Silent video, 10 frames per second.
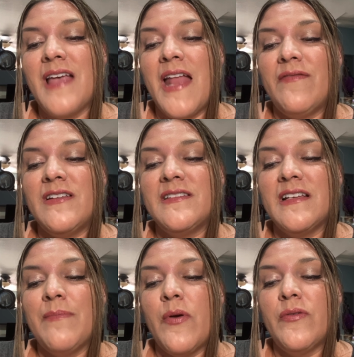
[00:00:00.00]
kind of just
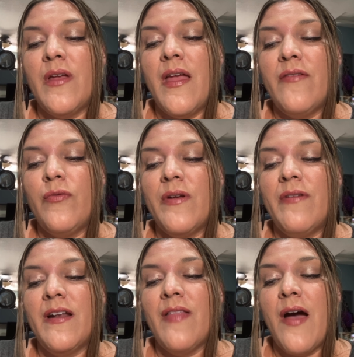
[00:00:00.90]
if we
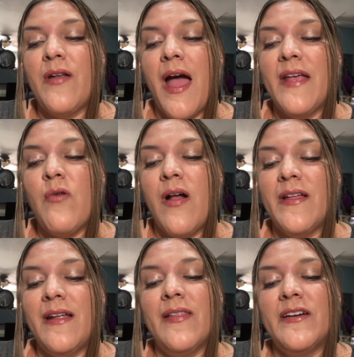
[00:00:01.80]
read aloud high
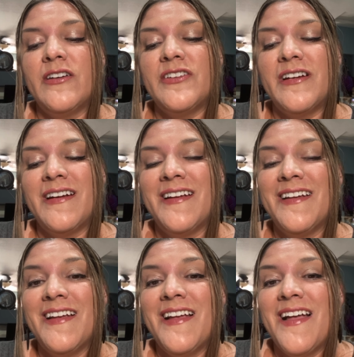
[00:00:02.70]
quality literature,
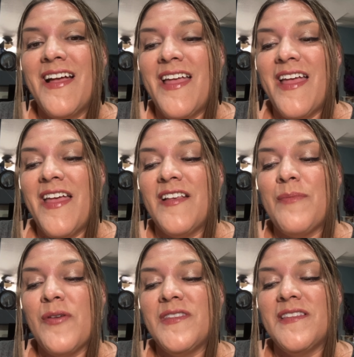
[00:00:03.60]
it
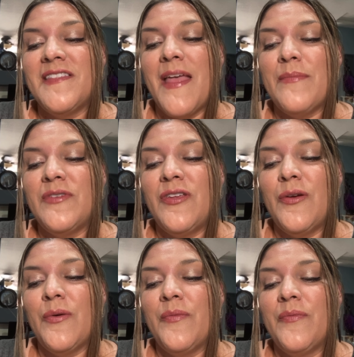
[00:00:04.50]
exposes them to
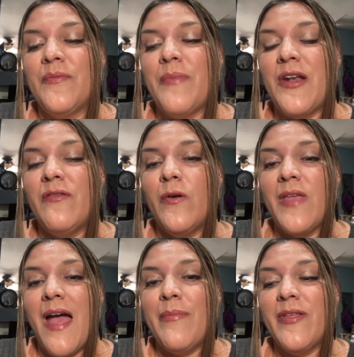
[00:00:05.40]
better
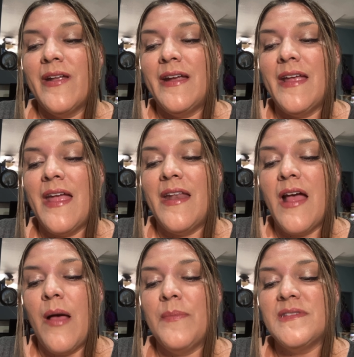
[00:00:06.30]
vocabulary, and it
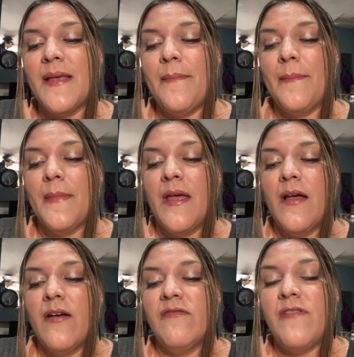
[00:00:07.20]
helps them
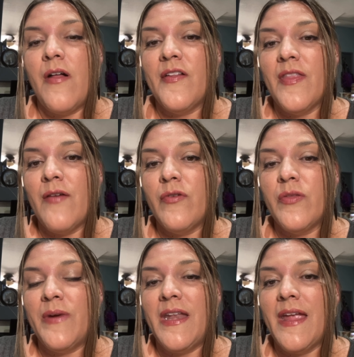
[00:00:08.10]
fall in love
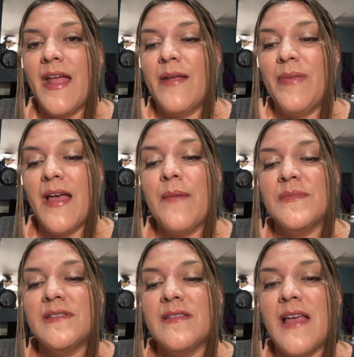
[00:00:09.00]
with reading, and
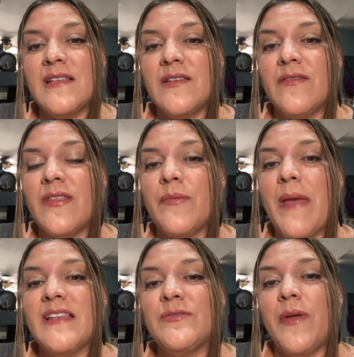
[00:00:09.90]
that's the
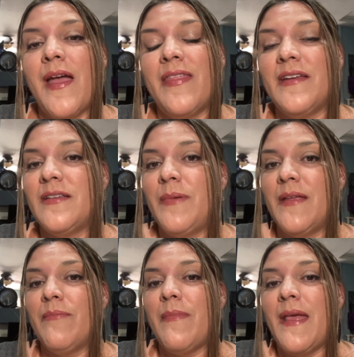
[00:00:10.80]
best way, I think, to
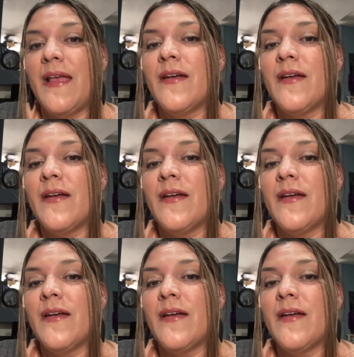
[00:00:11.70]
make